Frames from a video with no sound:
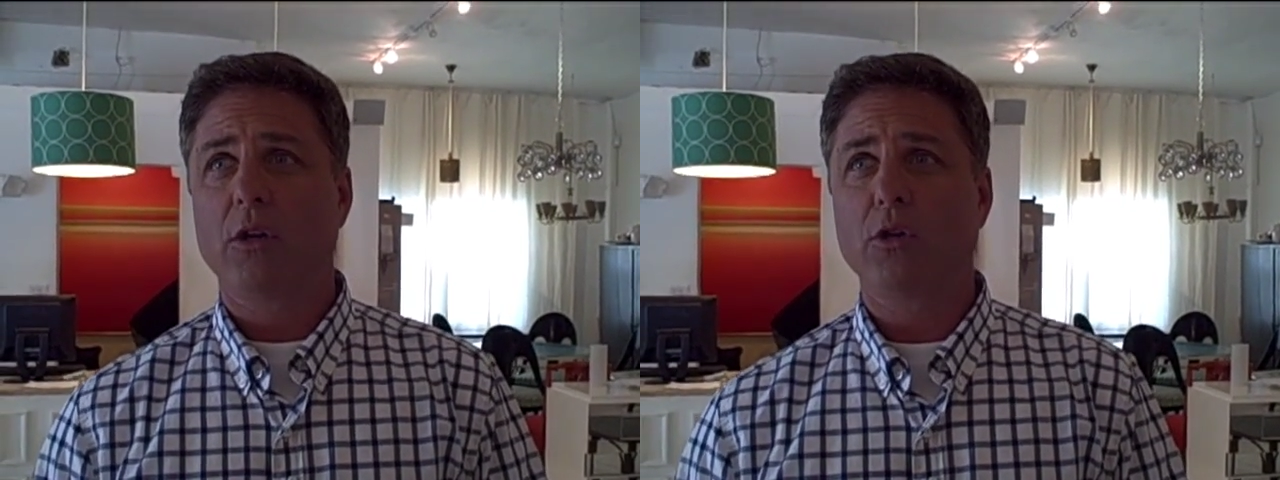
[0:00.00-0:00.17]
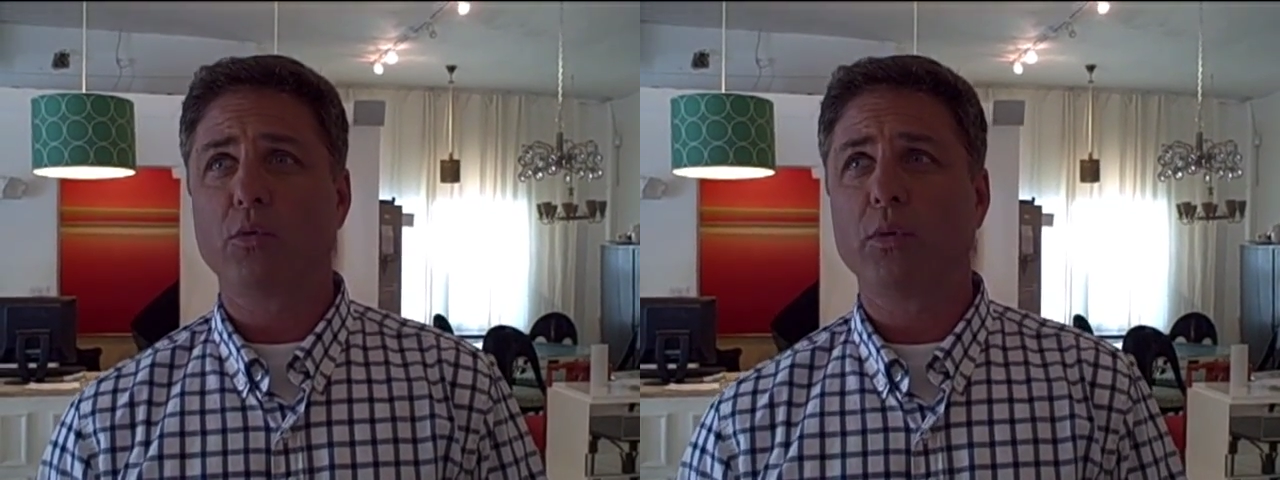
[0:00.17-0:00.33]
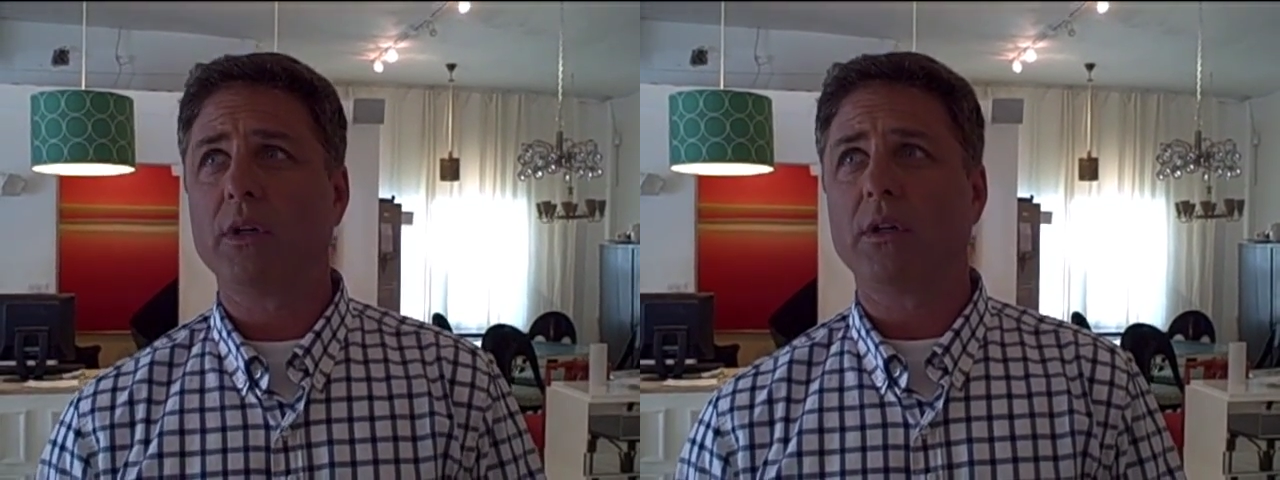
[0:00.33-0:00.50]

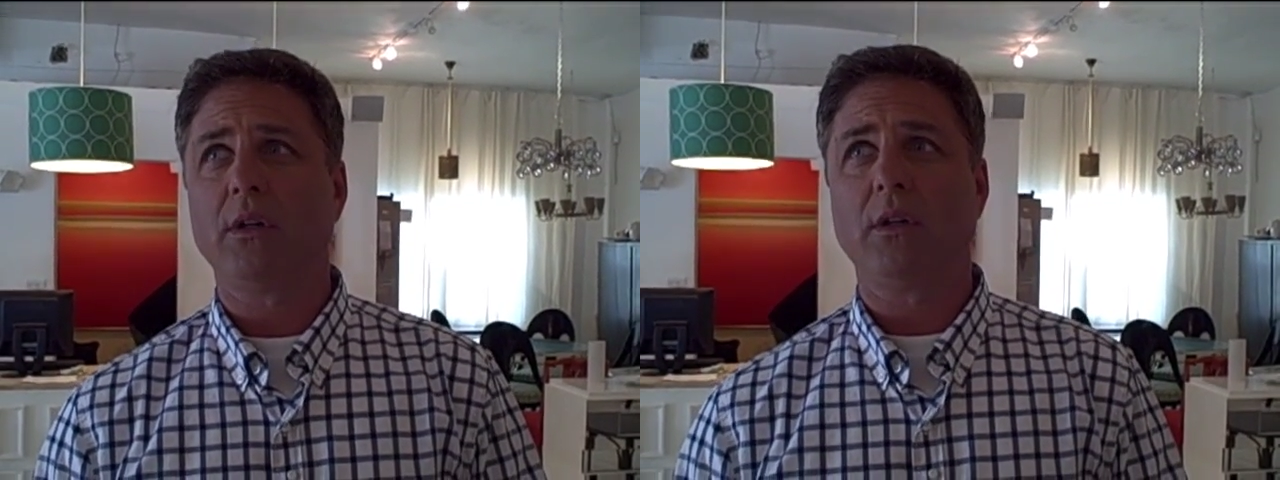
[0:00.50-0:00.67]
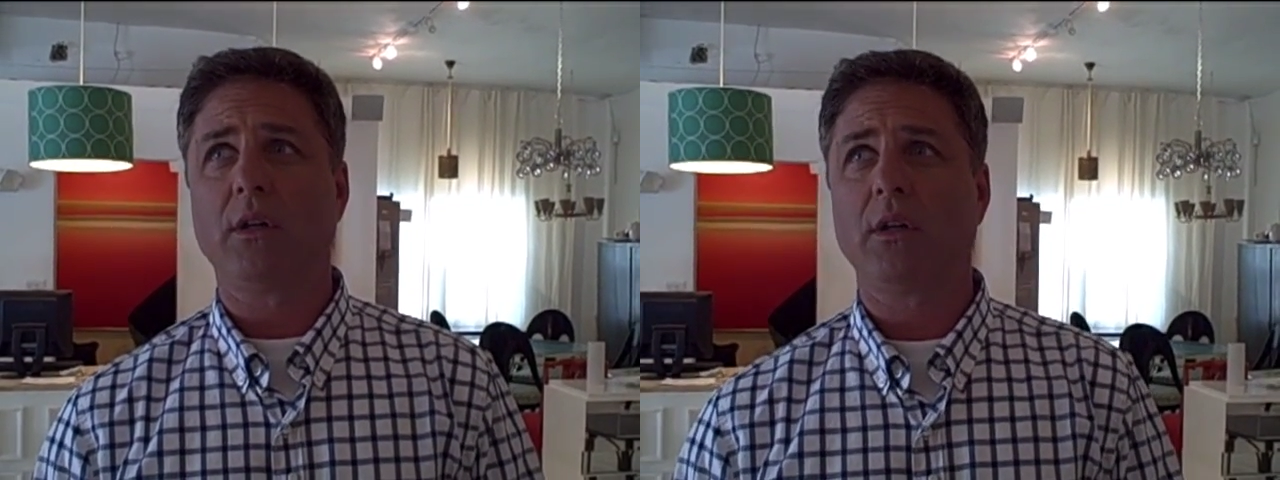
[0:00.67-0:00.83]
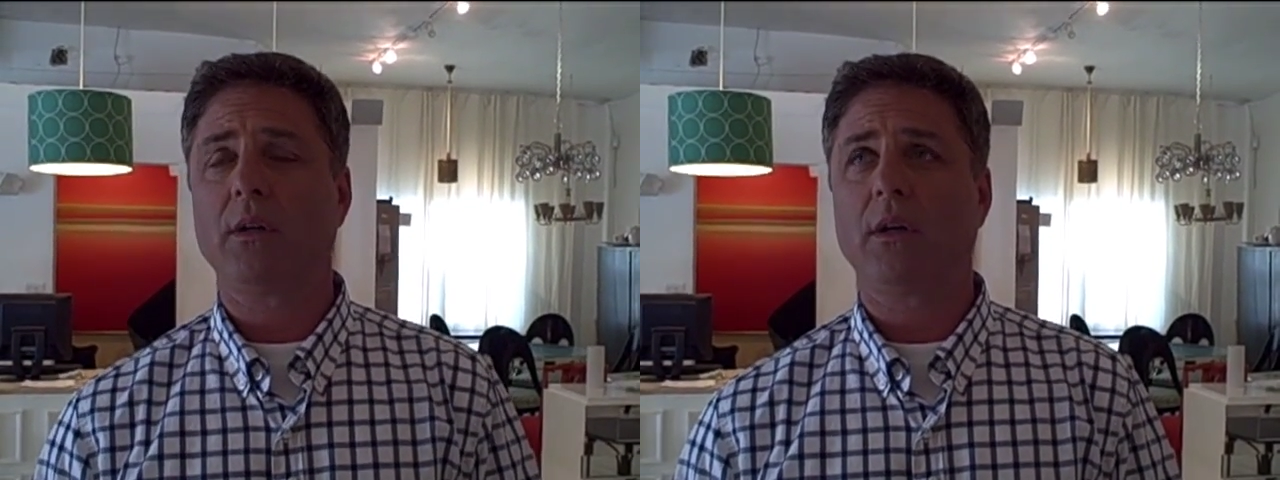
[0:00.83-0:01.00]

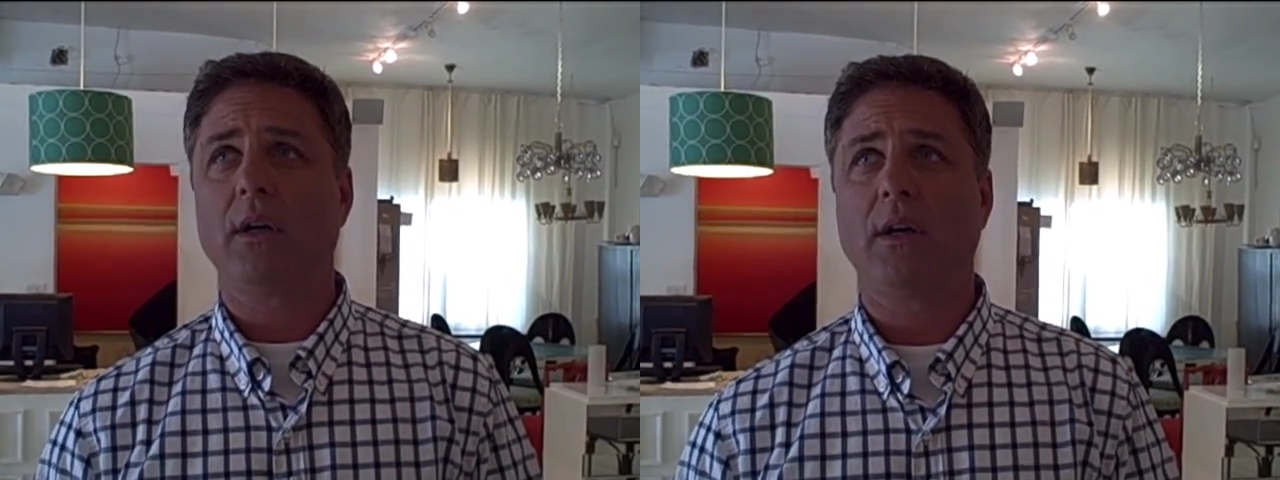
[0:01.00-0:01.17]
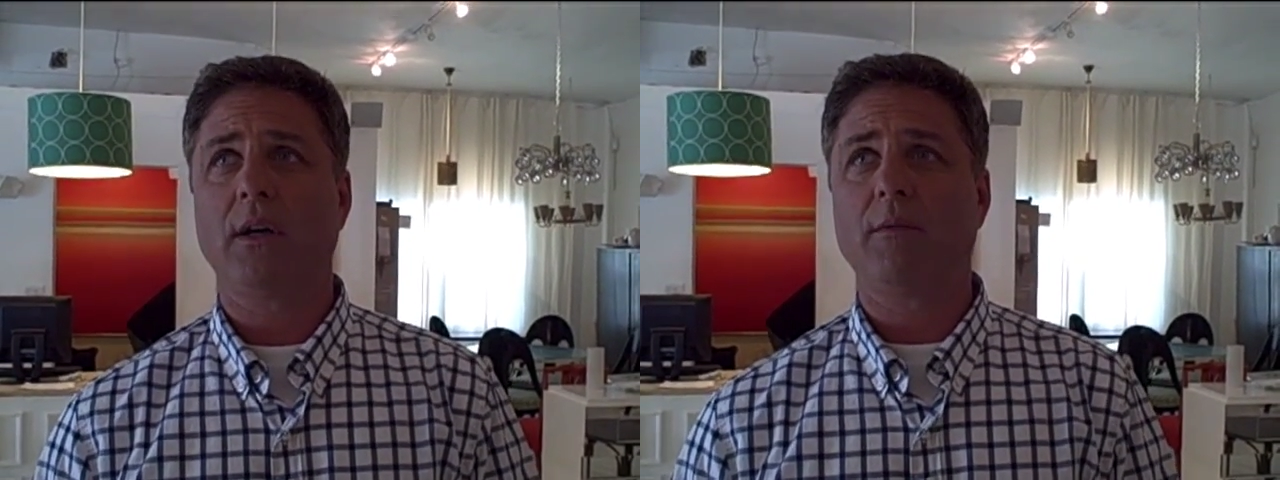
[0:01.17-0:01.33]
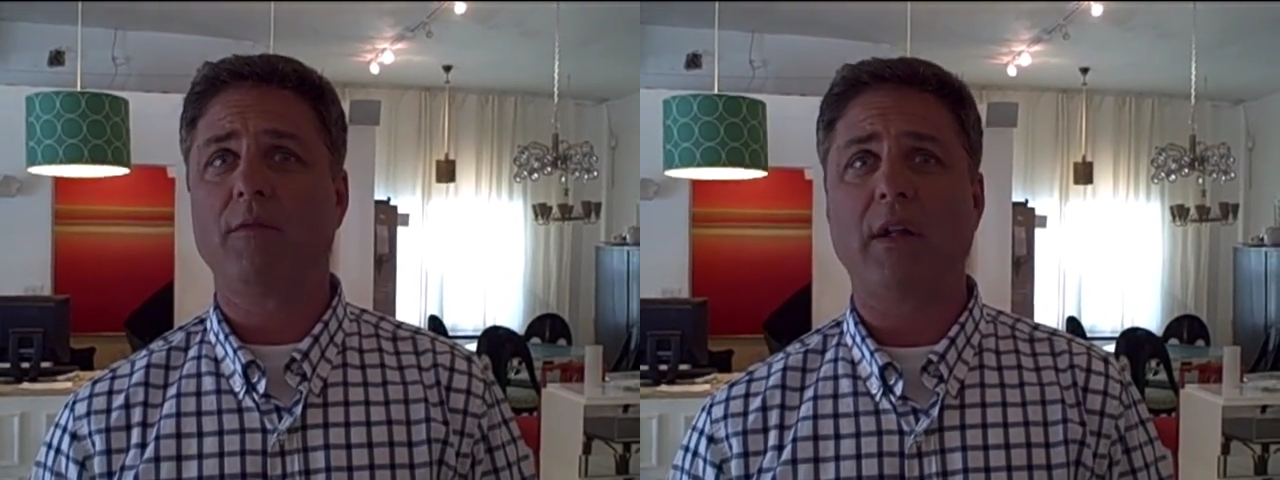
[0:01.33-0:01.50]
Goodwill
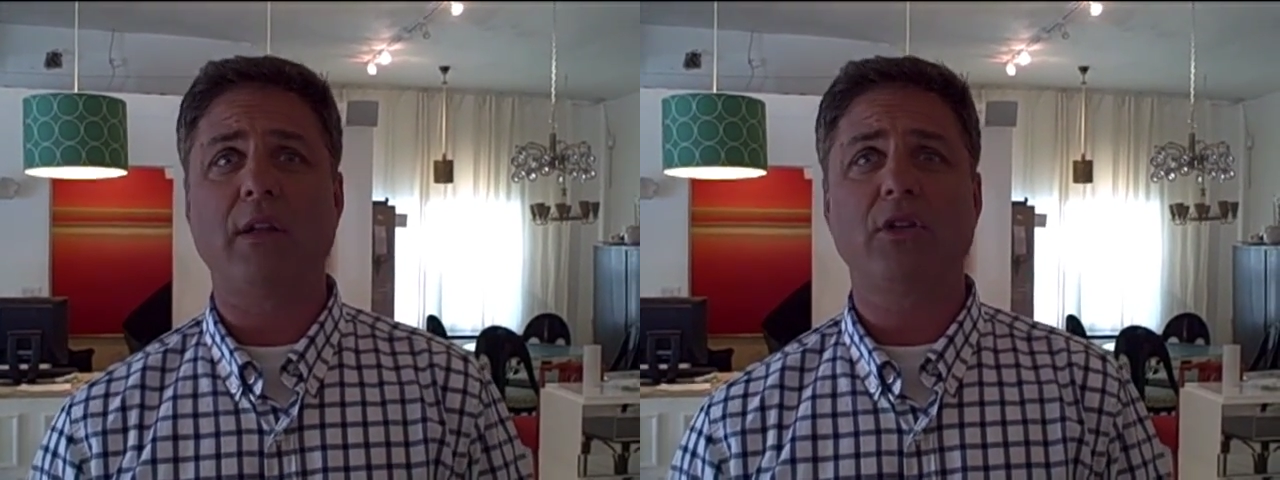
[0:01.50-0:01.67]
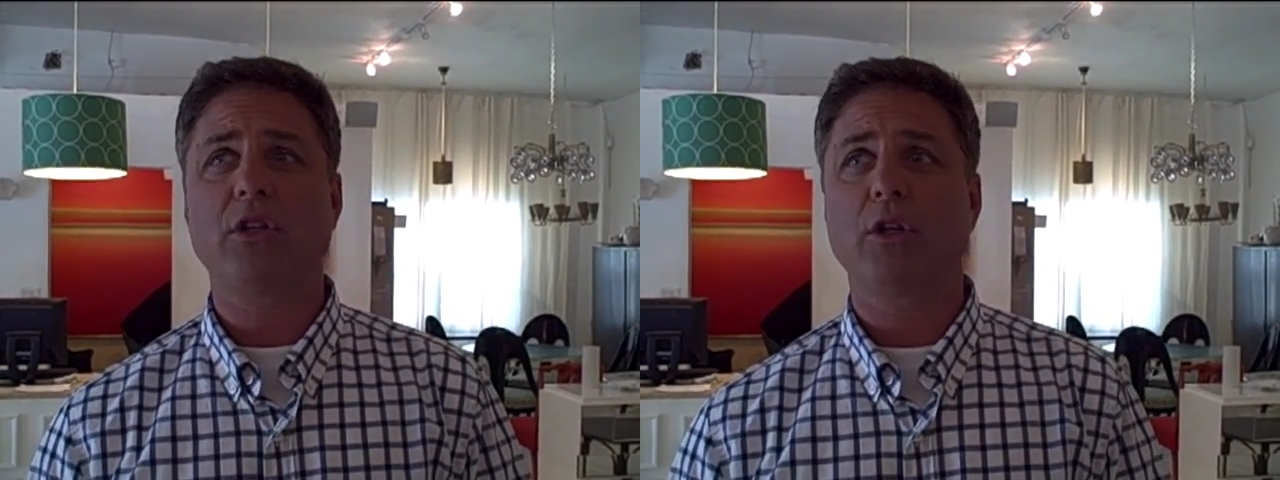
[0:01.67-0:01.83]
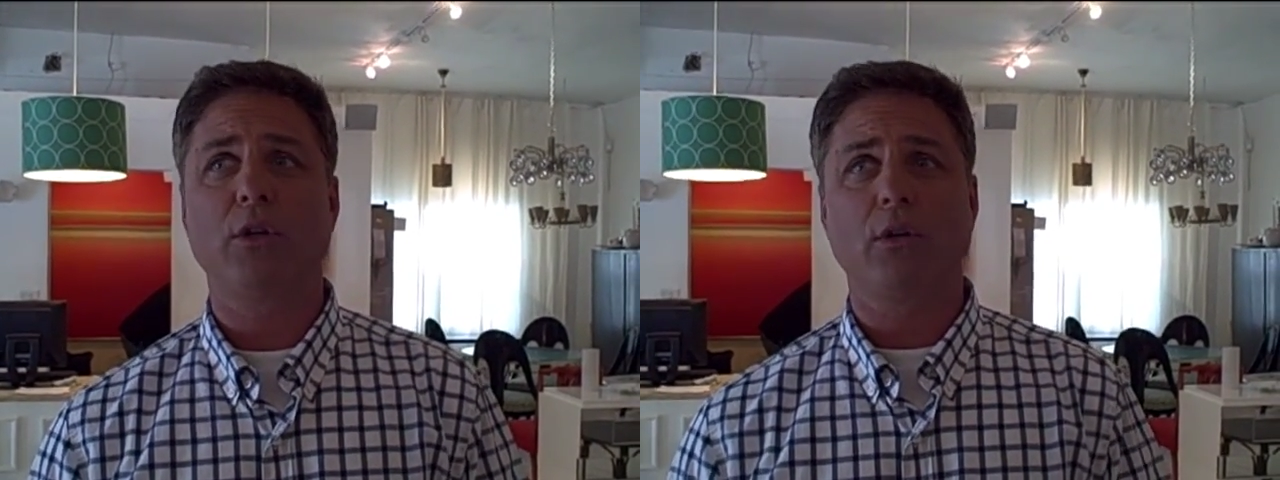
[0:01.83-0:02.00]

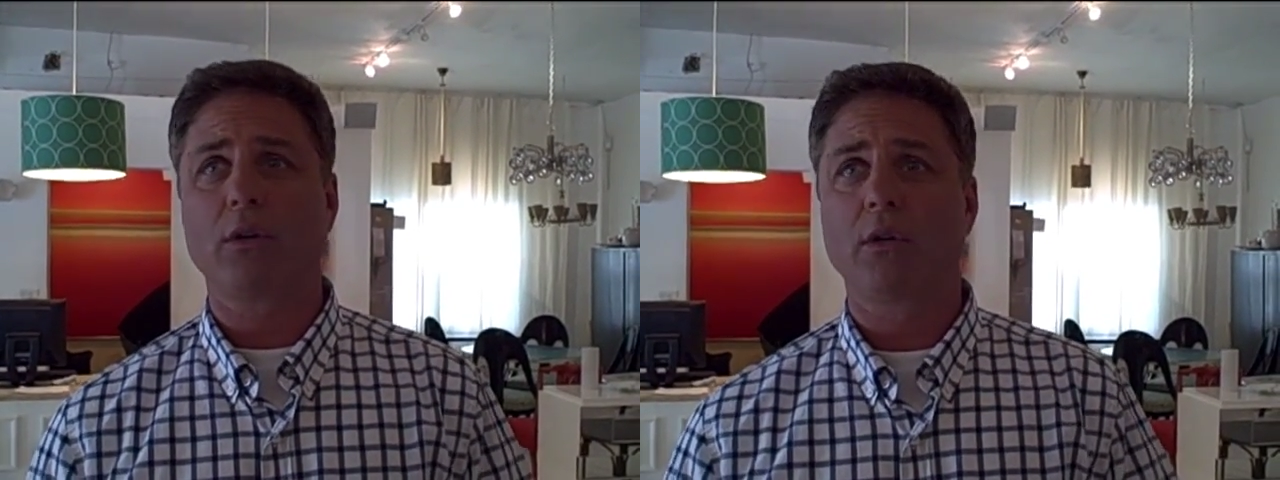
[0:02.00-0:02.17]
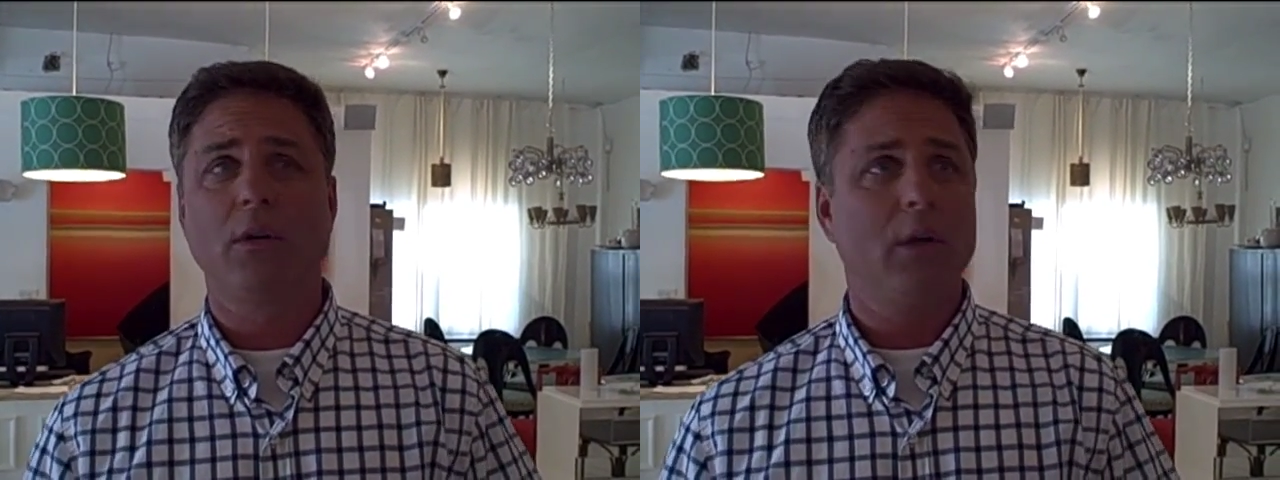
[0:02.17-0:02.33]
Volunteer